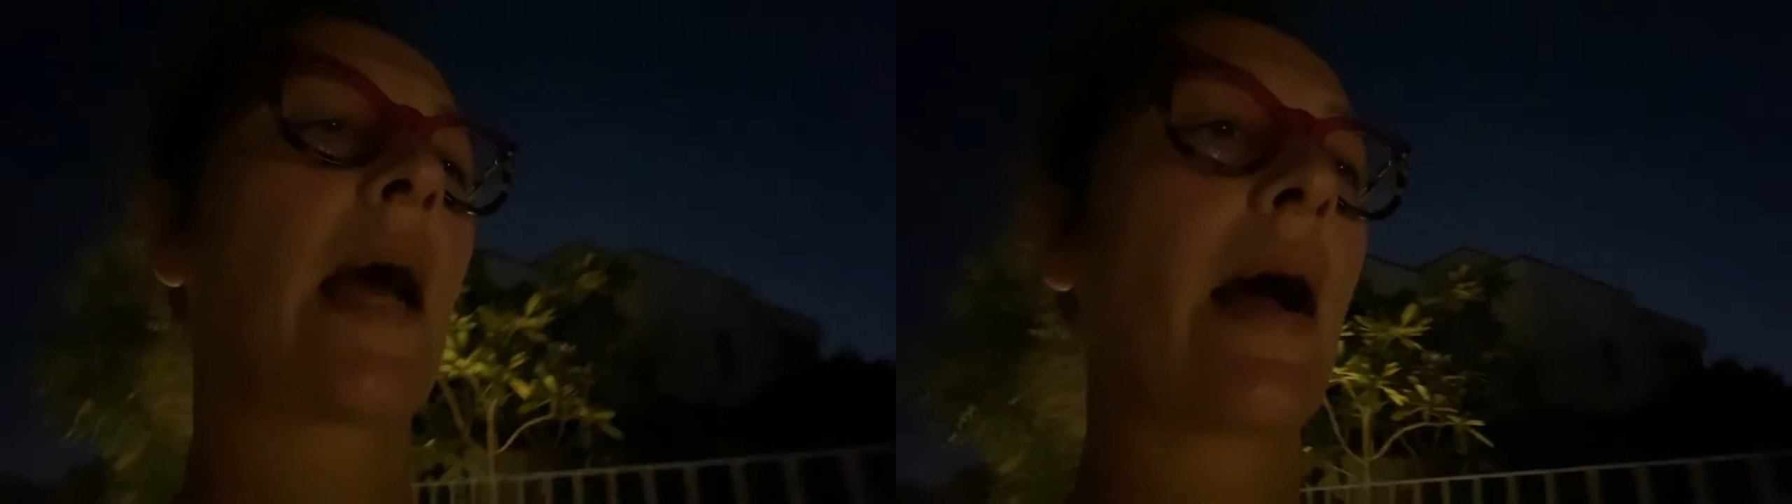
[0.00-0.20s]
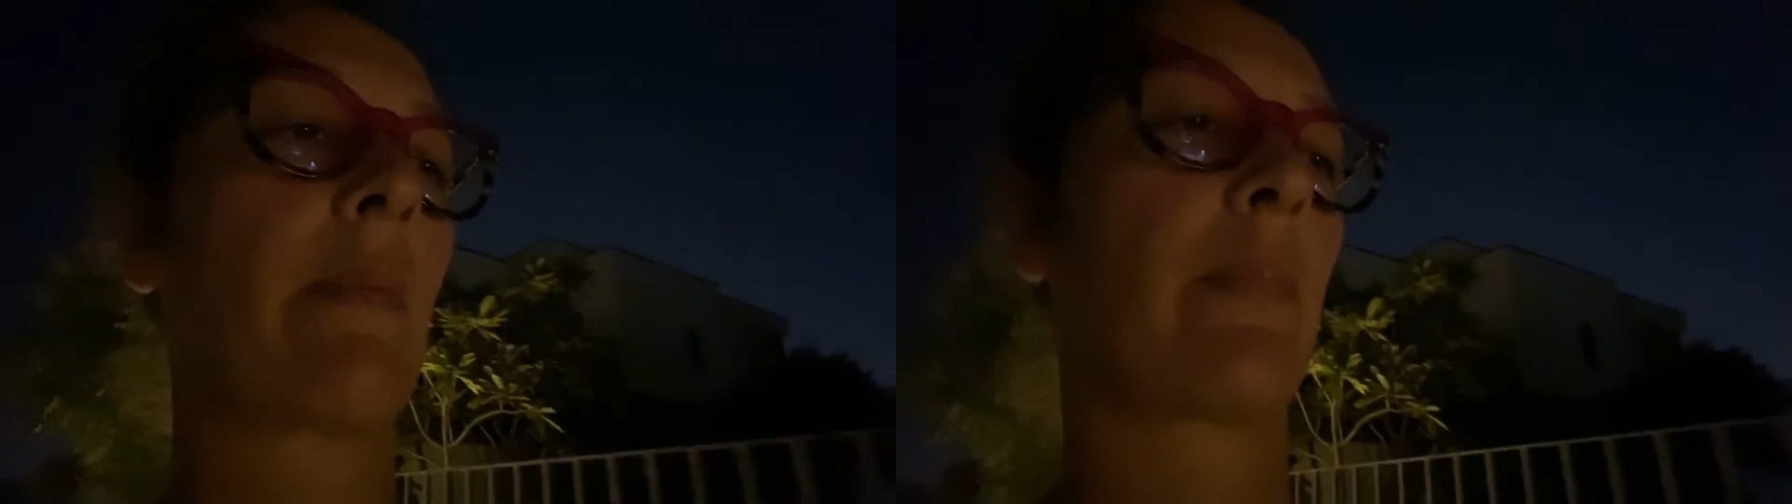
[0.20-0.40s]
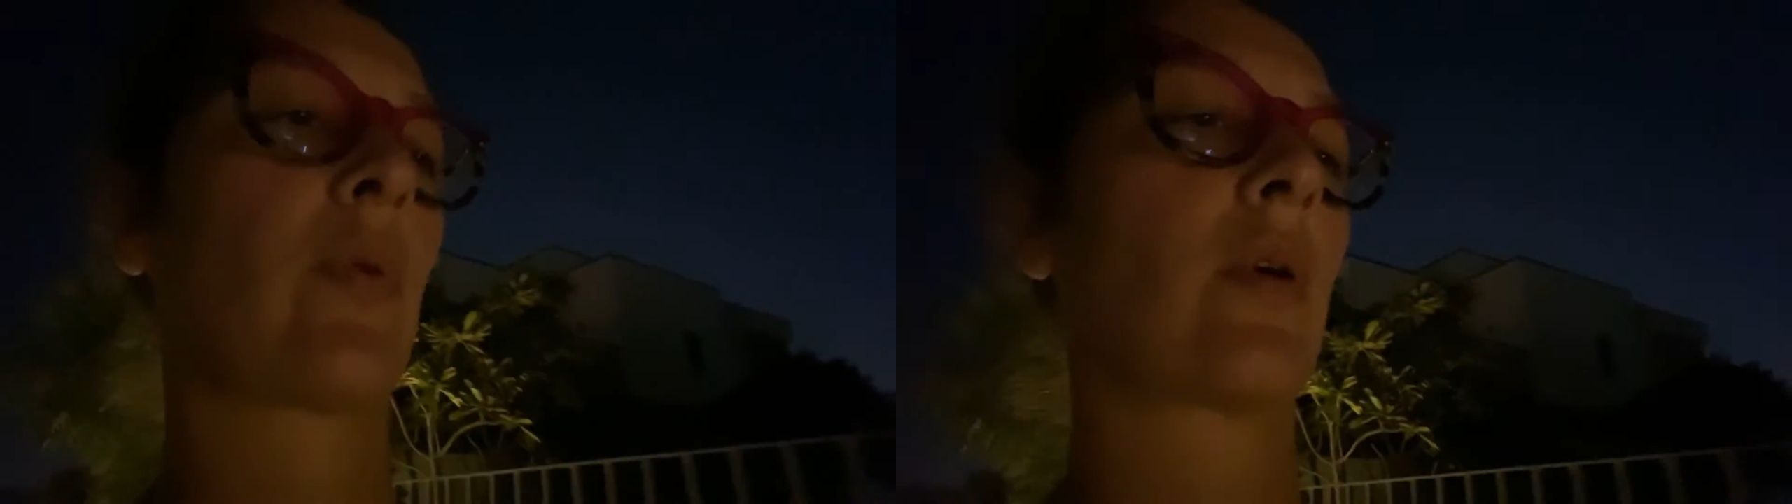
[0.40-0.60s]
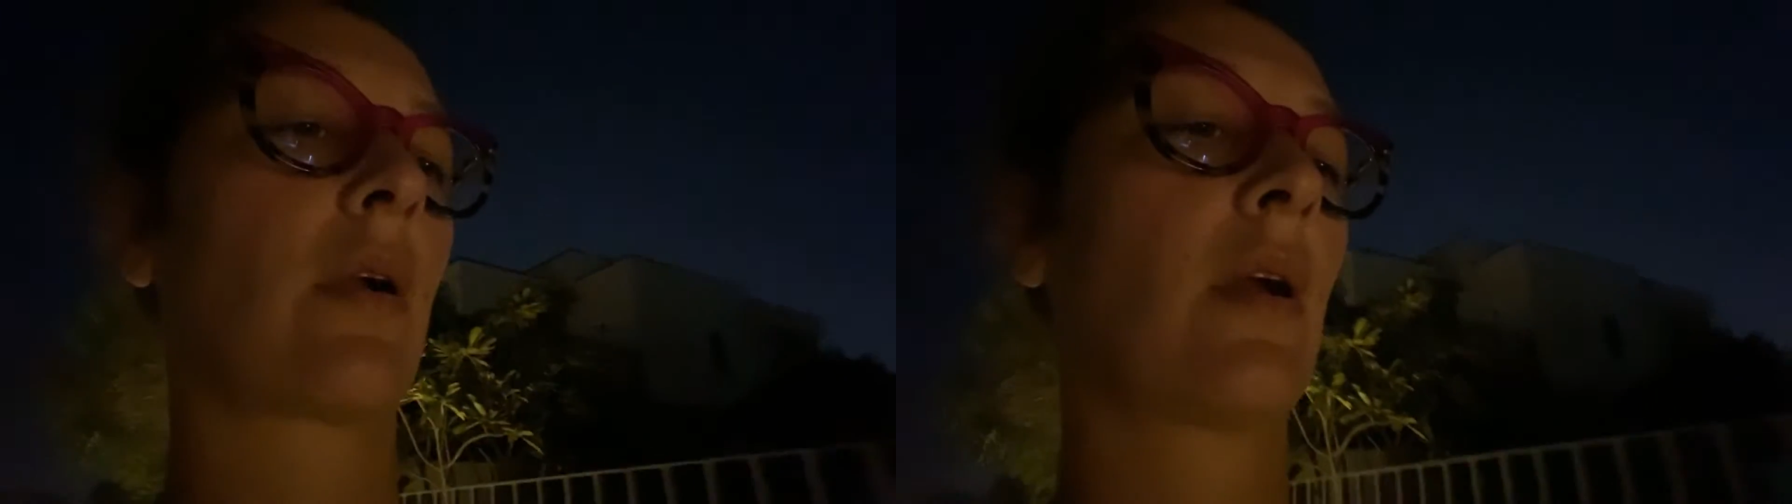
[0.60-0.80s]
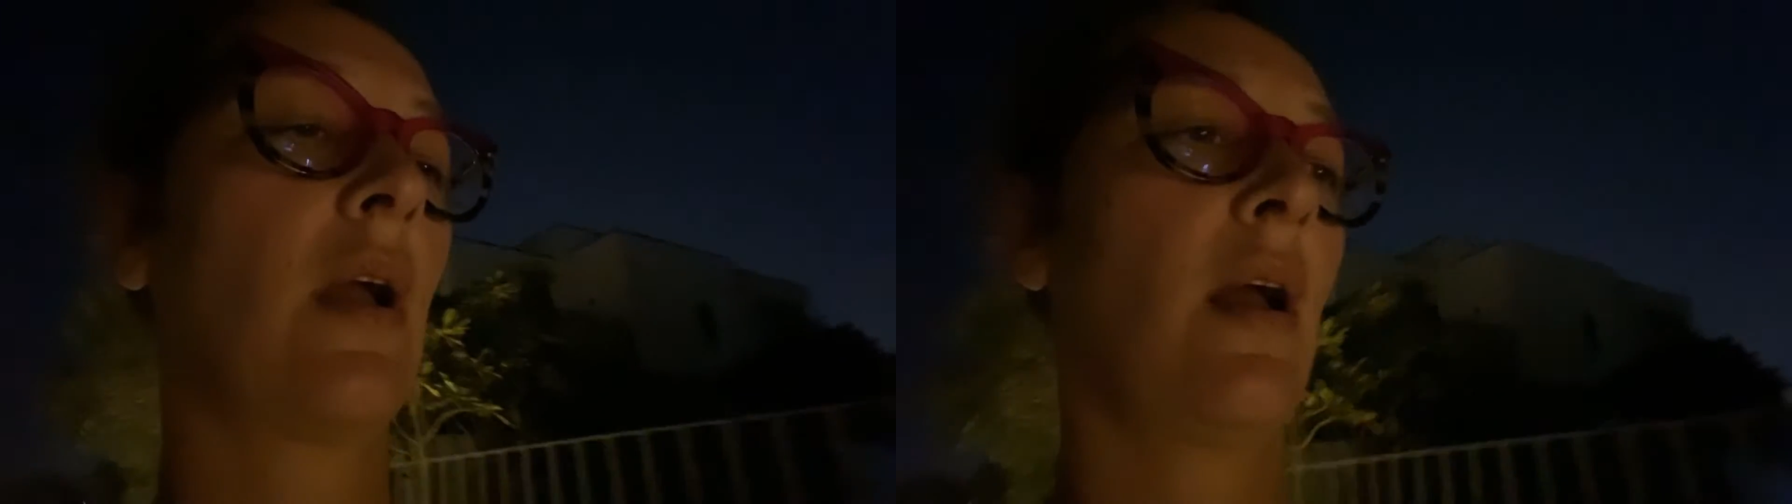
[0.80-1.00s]
app or
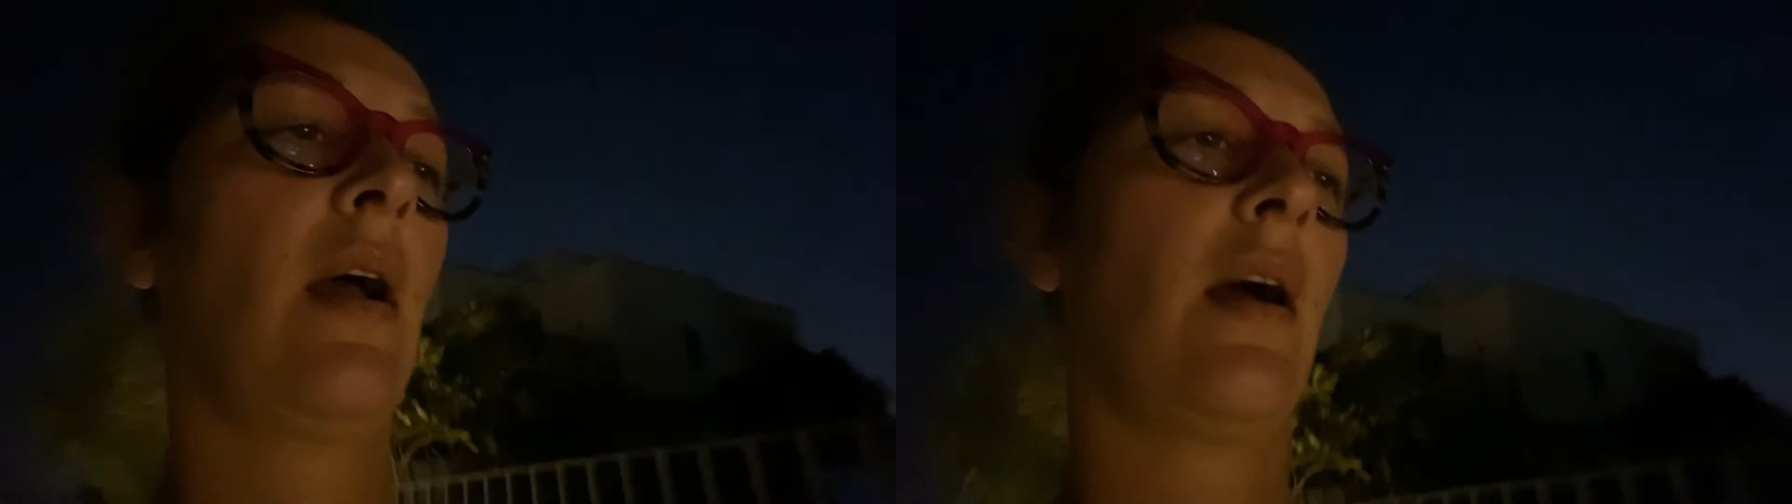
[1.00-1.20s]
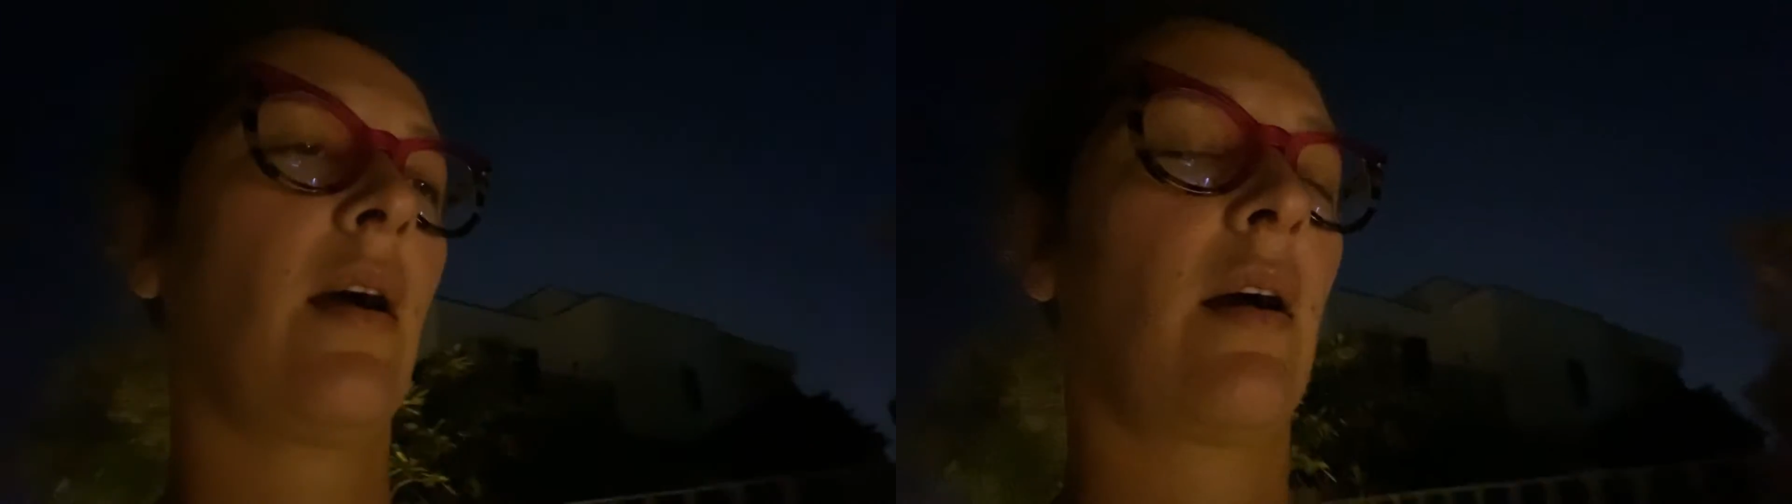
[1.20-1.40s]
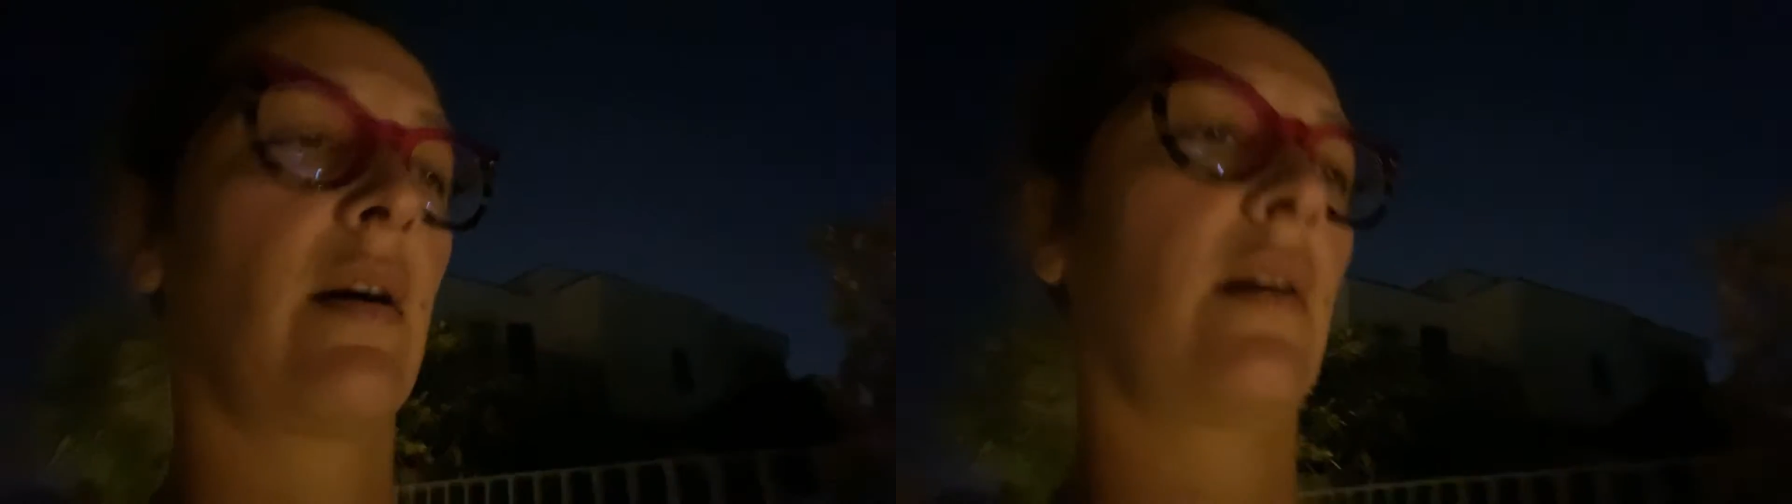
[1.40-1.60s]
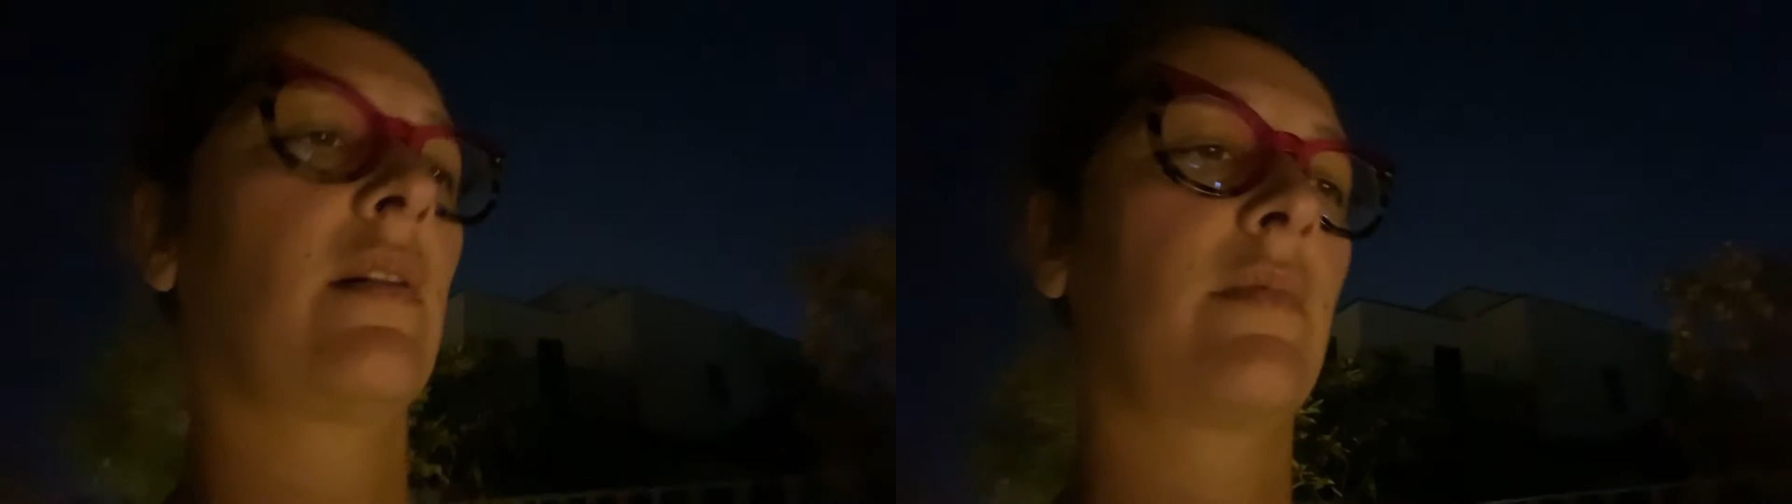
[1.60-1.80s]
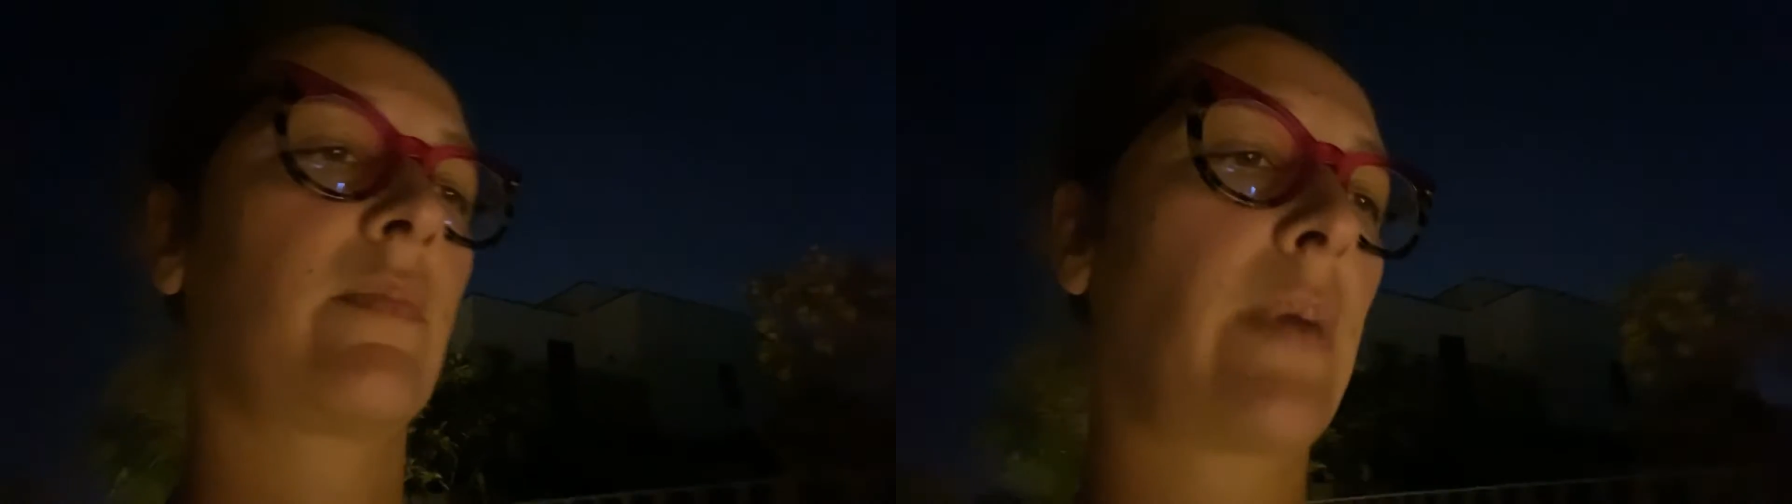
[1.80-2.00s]
um,